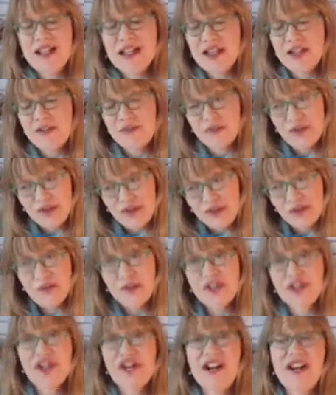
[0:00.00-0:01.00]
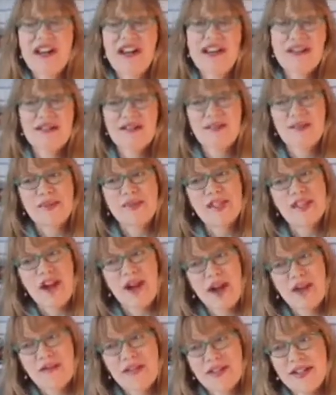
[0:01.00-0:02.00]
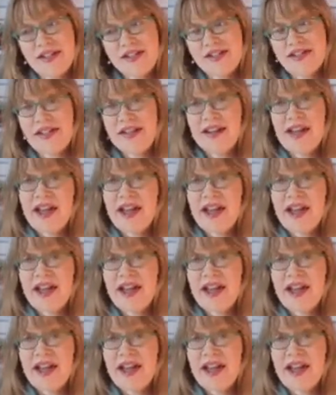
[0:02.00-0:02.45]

The first question I asked was the obvious.